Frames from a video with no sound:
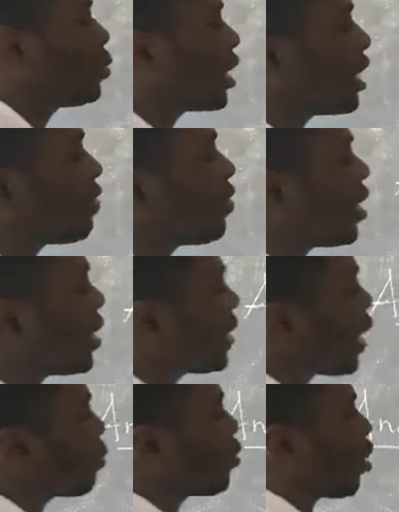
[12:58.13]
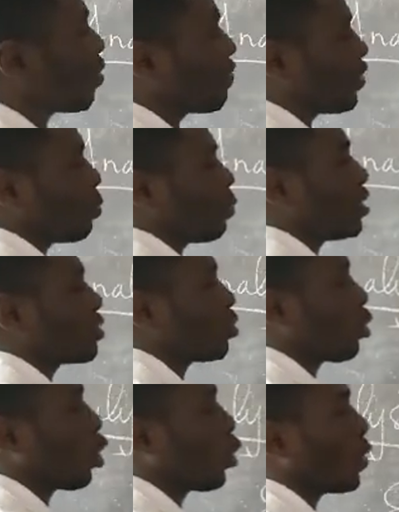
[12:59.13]
you are given a table of V. Please,
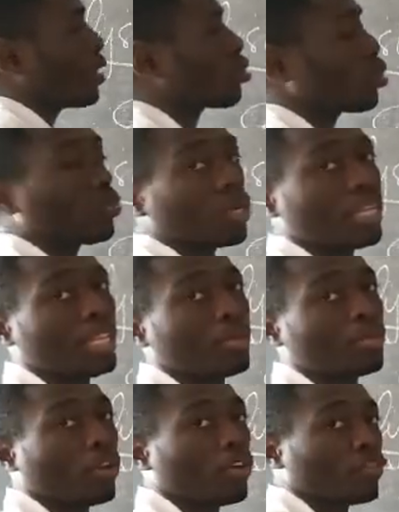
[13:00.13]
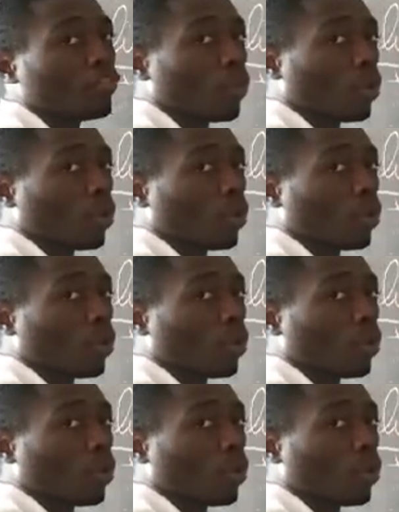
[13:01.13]
you always go to the table of